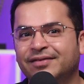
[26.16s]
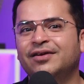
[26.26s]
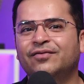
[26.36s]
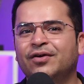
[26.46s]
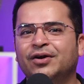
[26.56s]

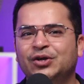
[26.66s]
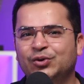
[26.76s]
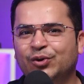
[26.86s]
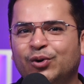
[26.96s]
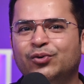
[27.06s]
doesn't work,
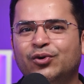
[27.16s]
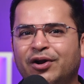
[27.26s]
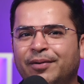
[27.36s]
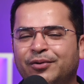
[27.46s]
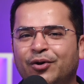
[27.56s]
you close your
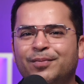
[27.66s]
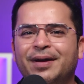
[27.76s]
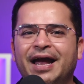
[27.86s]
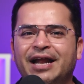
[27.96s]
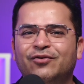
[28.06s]

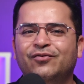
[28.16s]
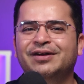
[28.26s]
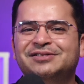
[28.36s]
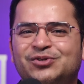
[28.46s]
laptop and you feel